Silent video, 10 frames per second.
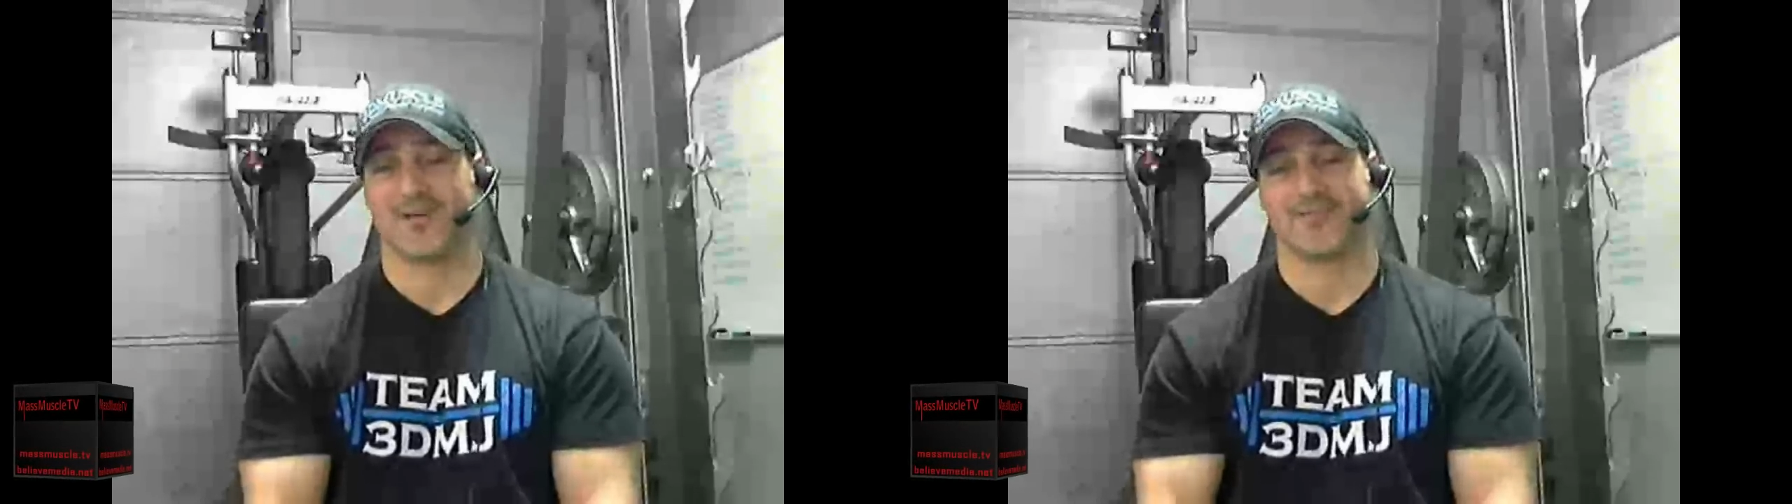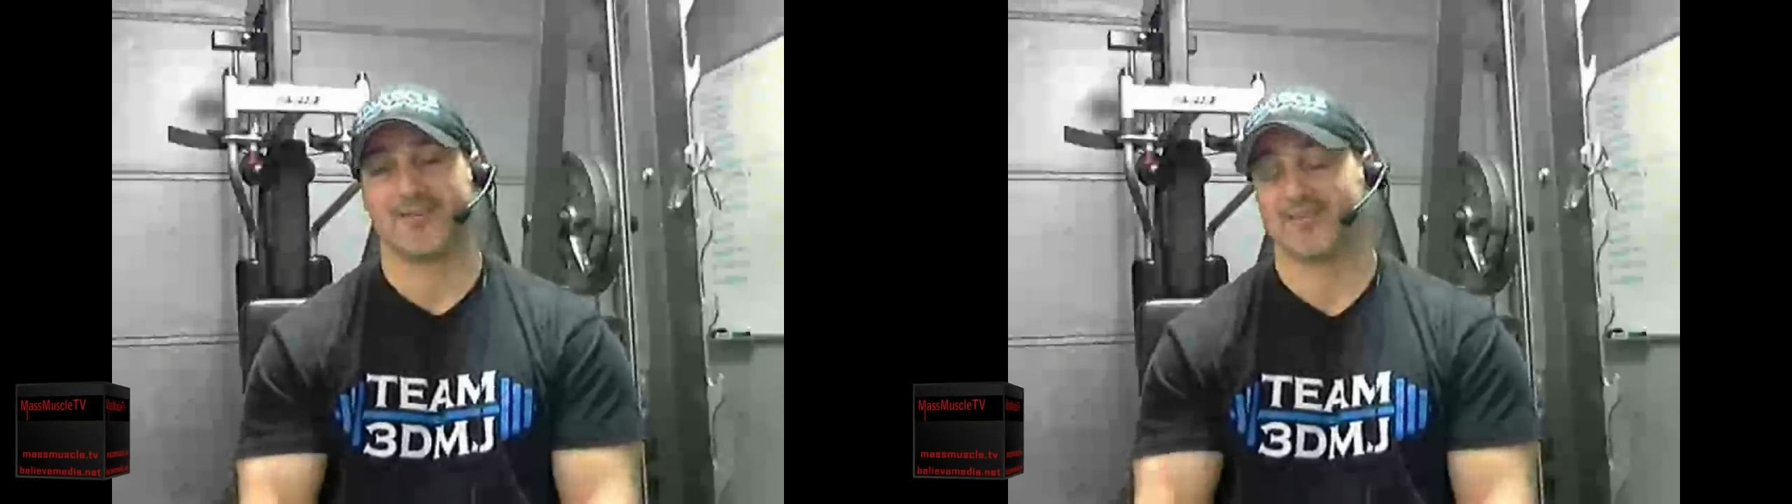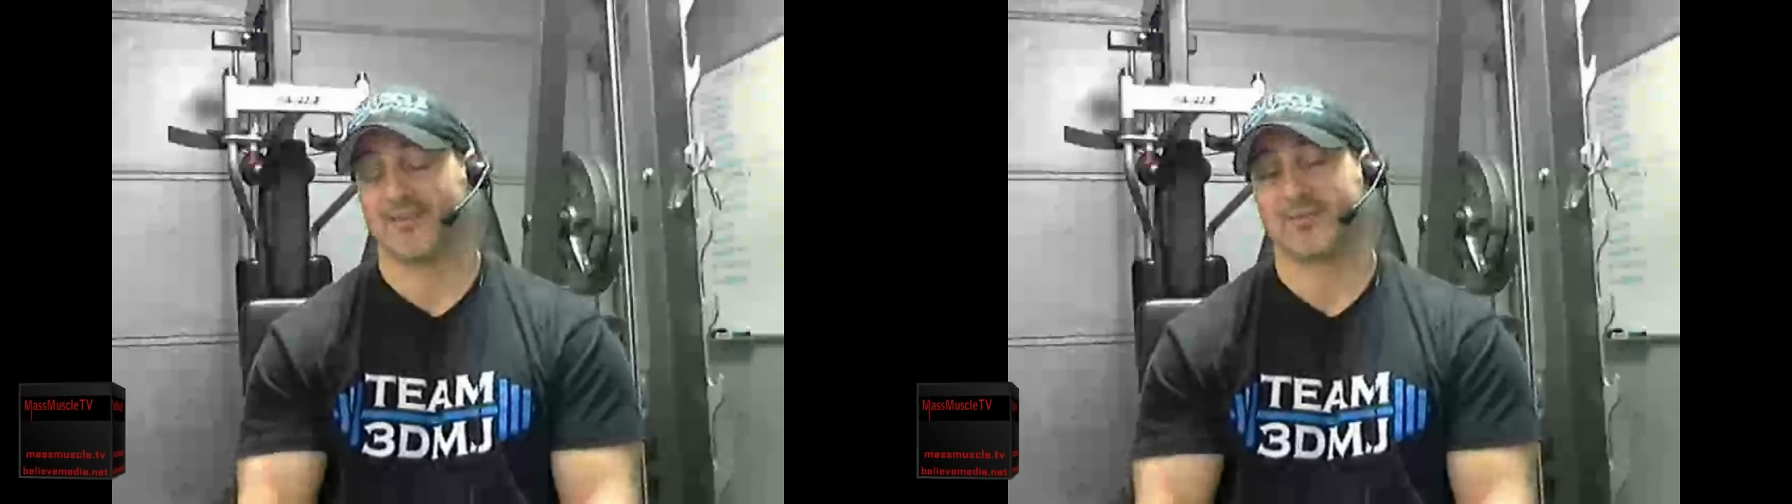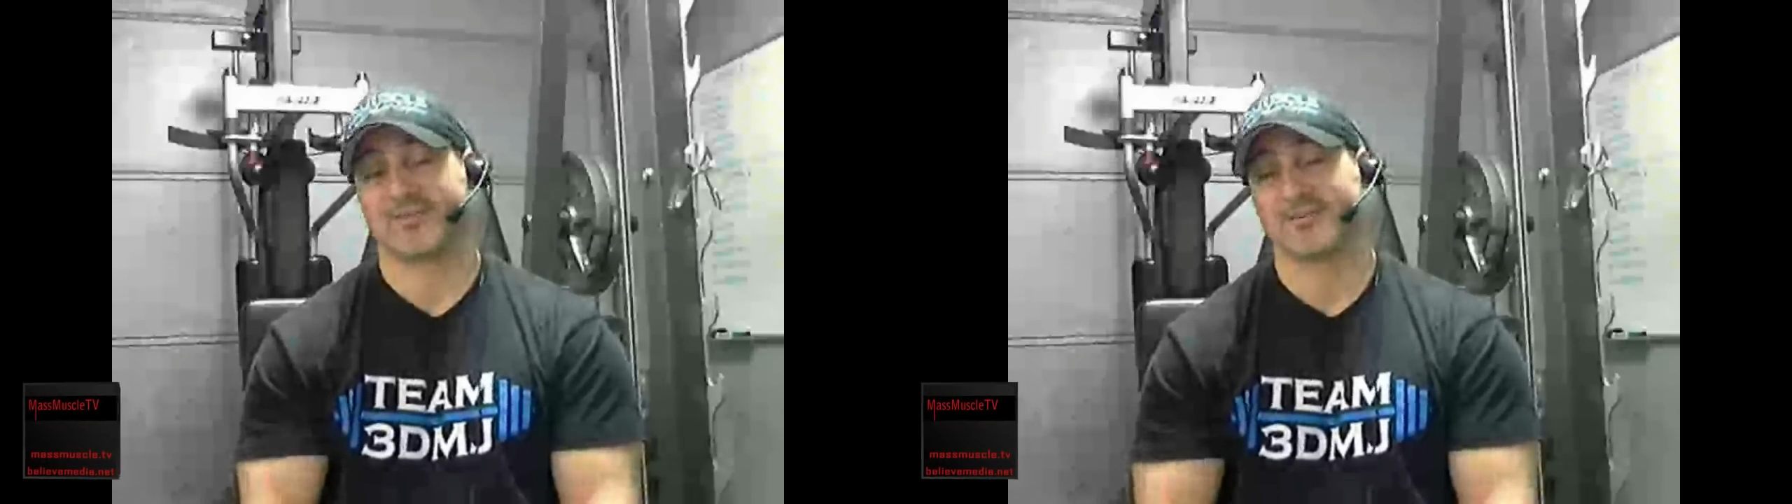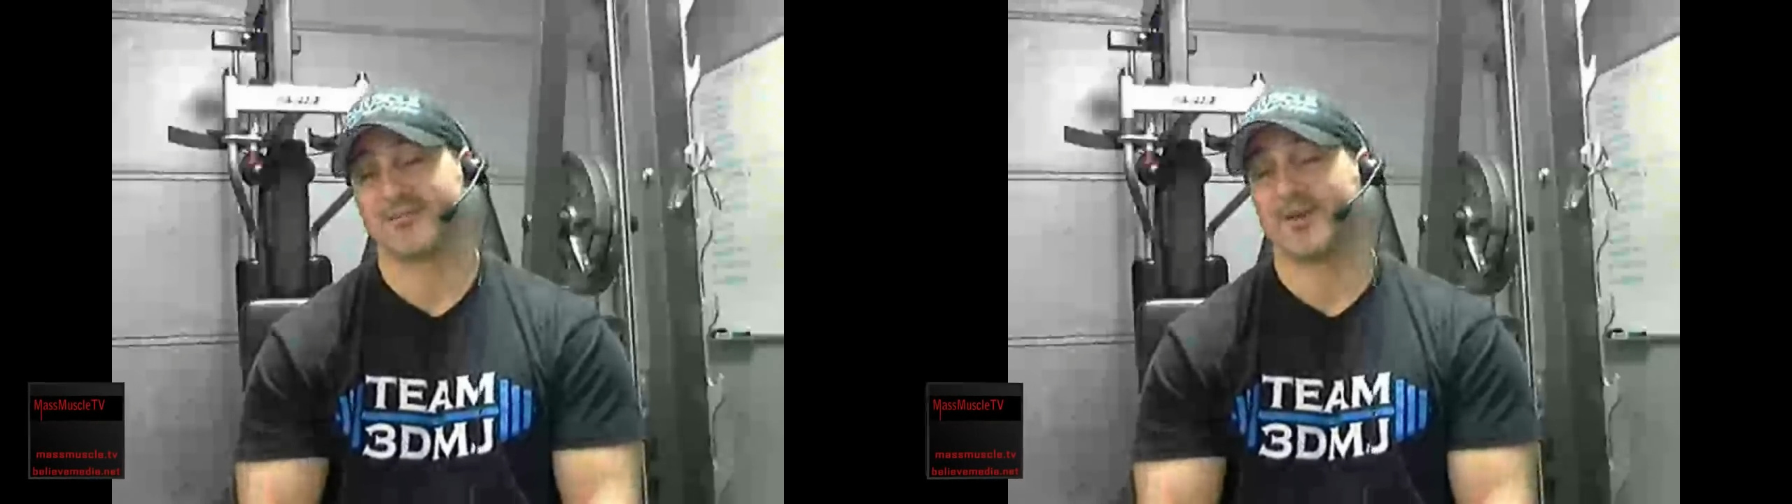body weights like we
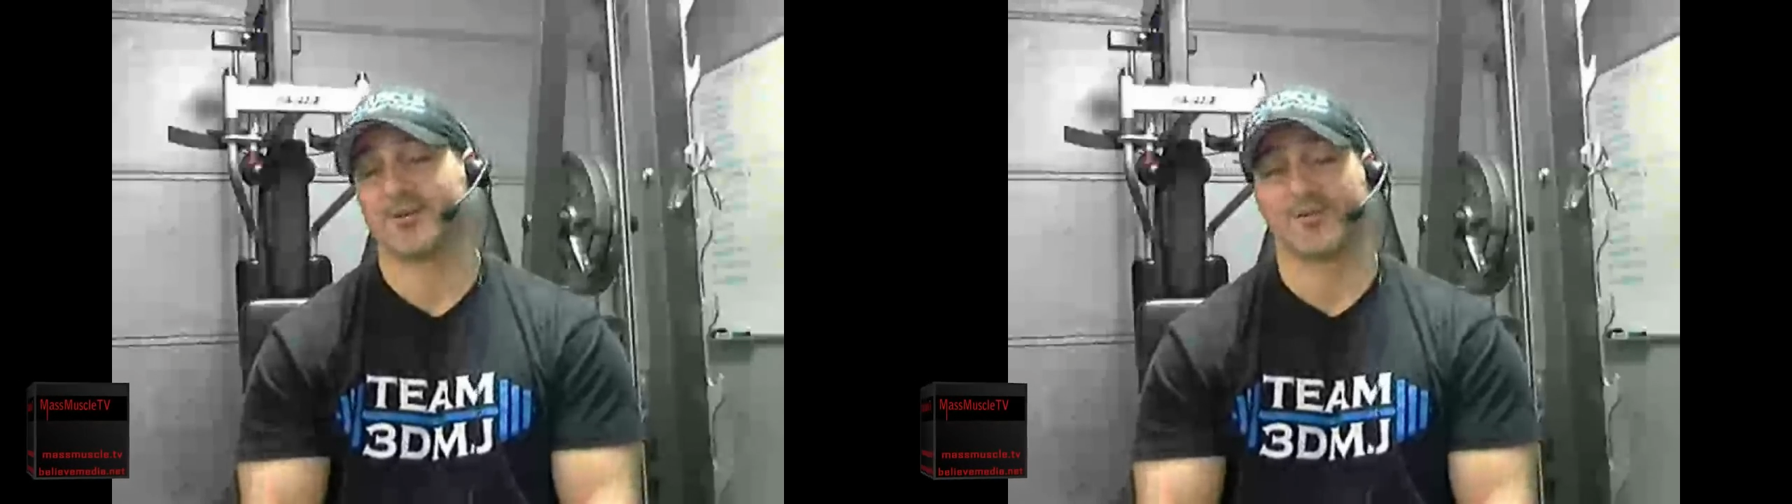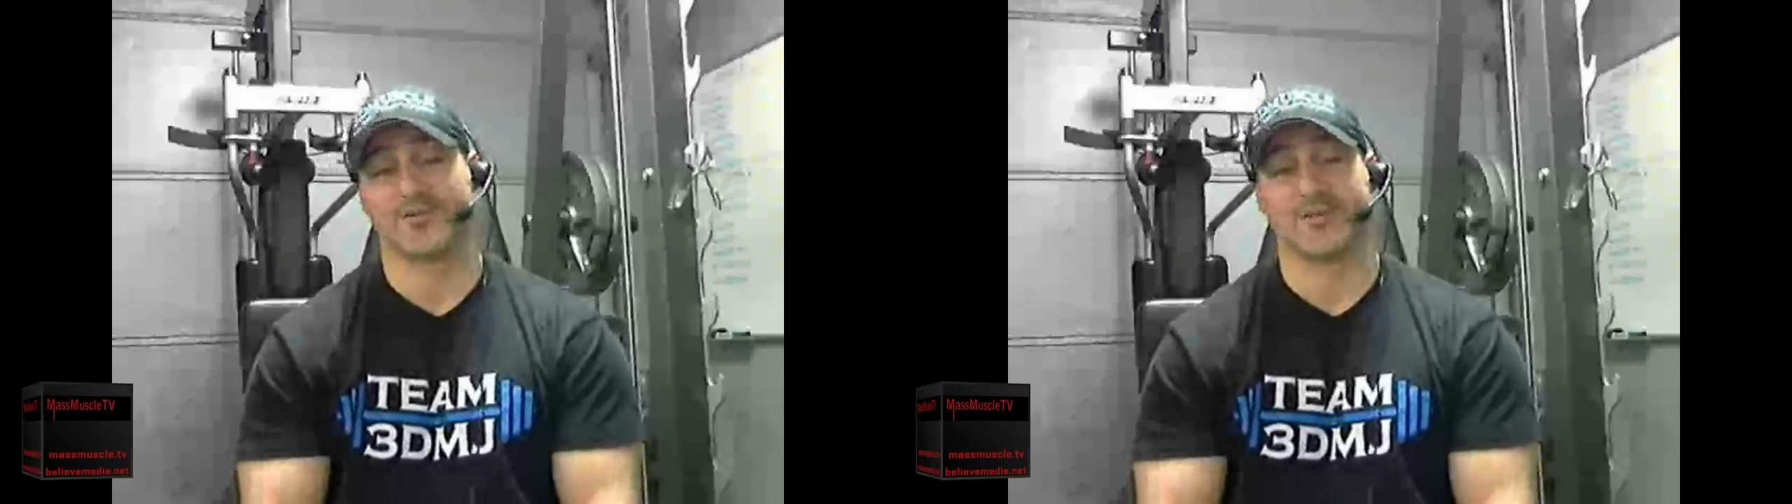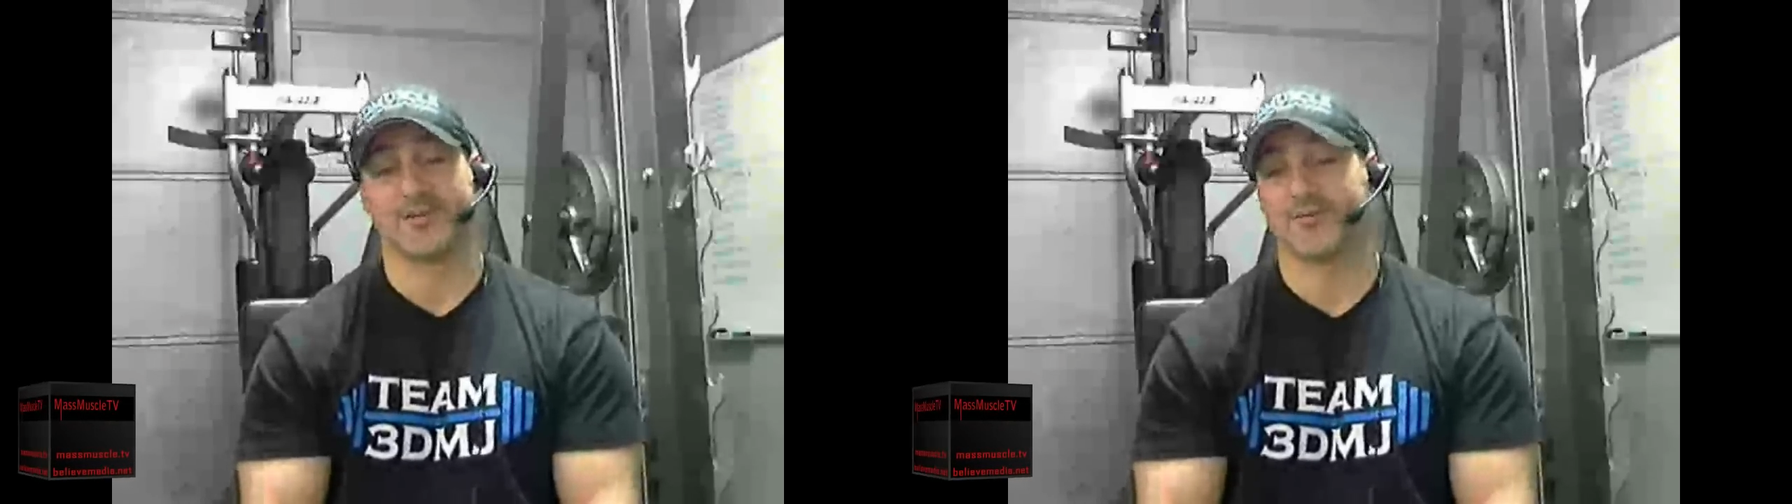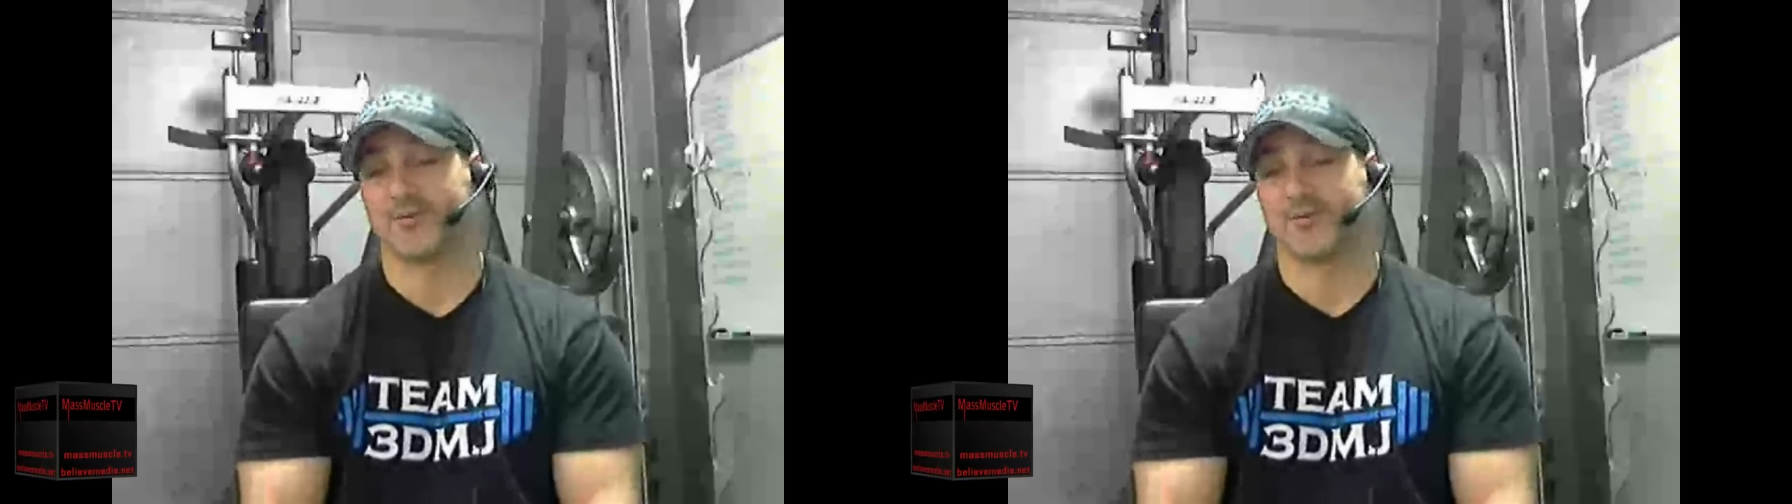talked about earlier.